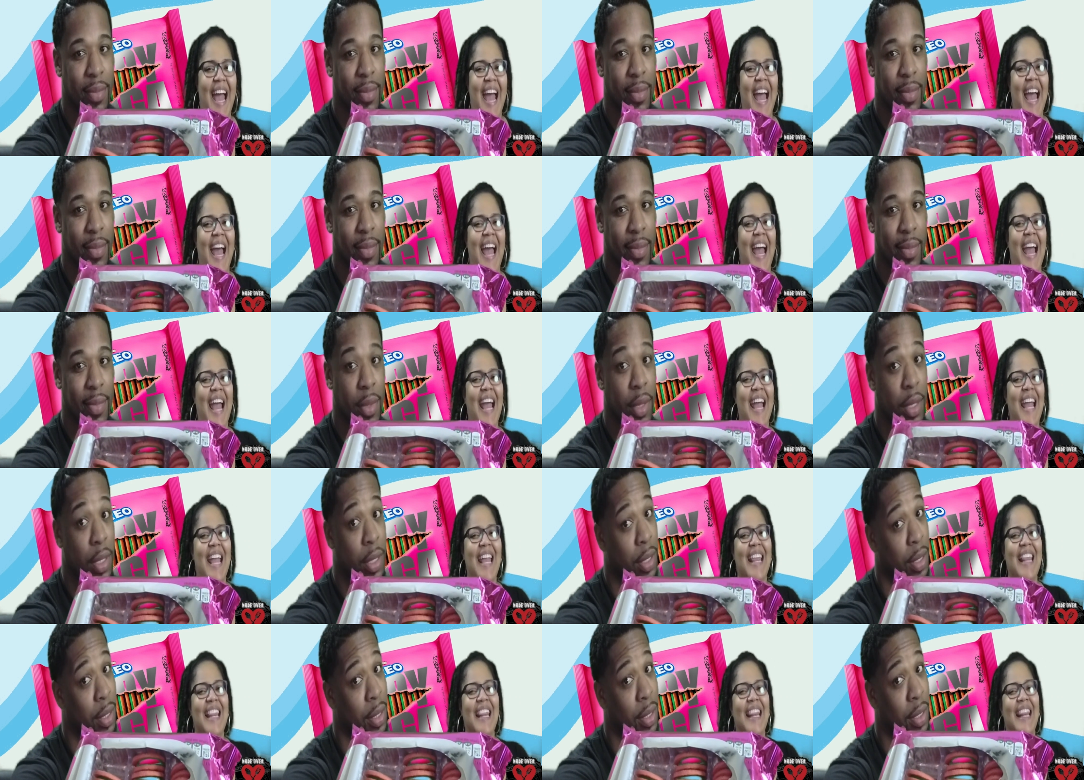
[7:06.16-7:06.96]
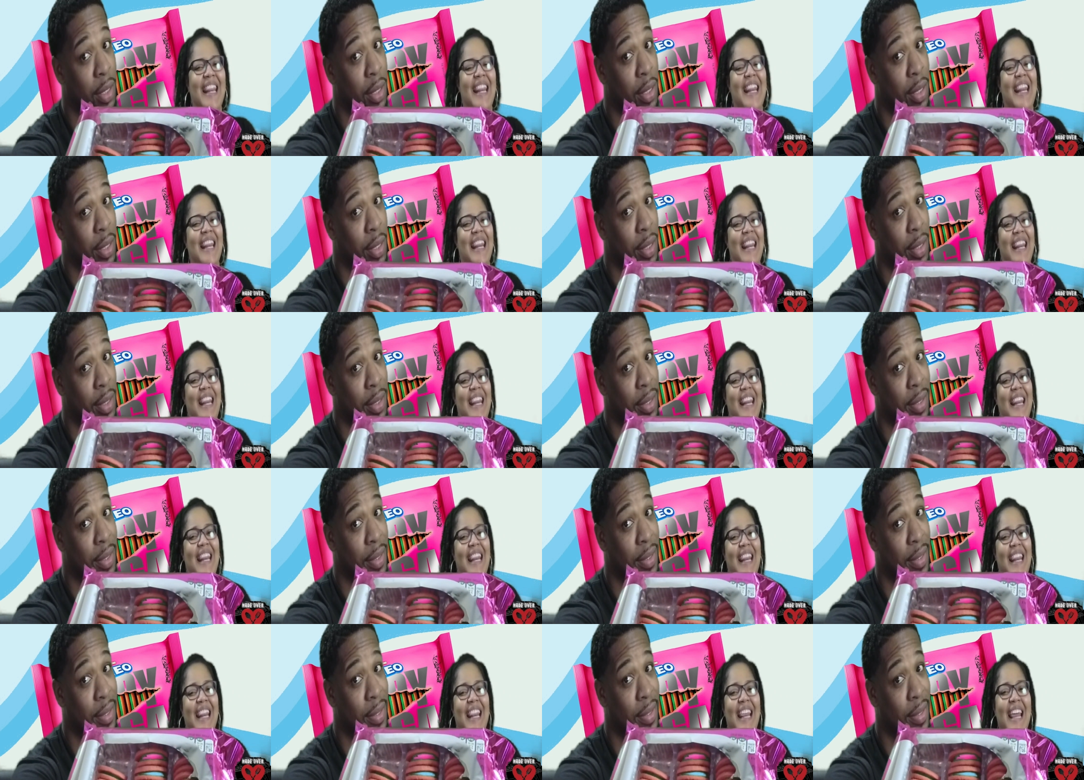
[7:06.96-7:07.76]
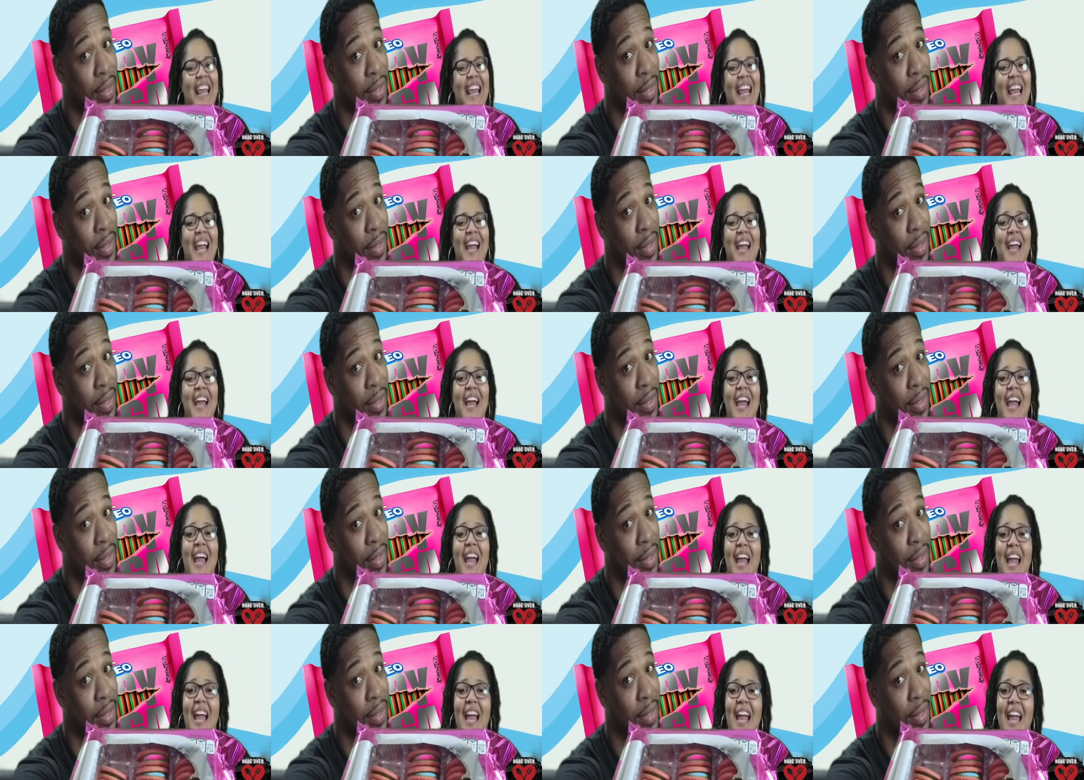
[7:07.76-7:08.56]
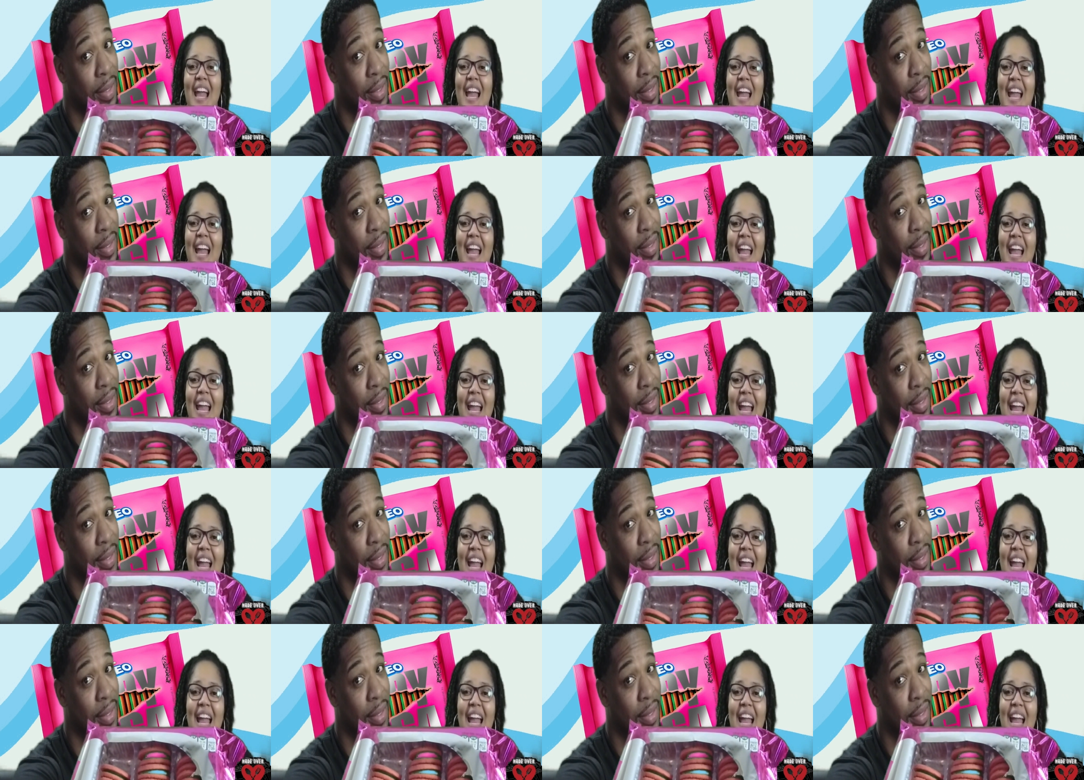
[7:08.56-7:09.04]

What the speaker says: Nothing is said.